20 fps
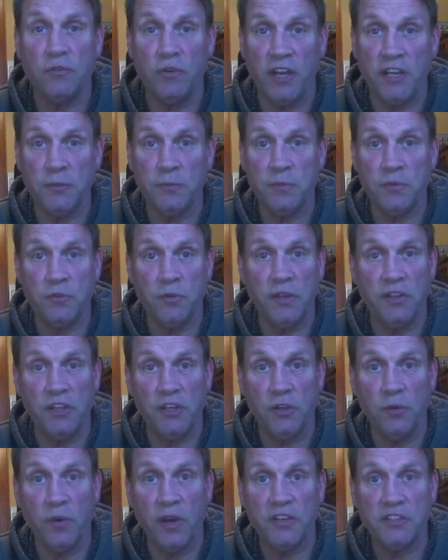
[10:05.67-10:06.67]
rates between
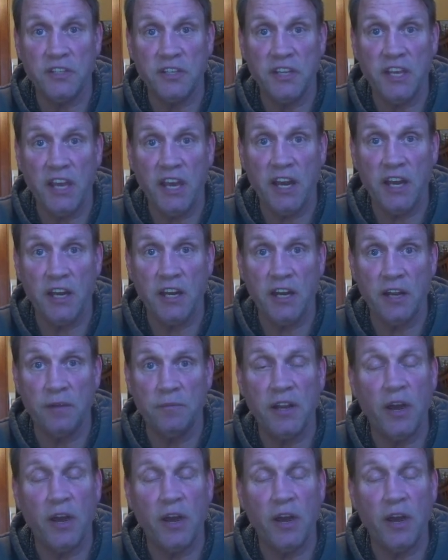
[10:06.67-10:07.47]
the US and Canada.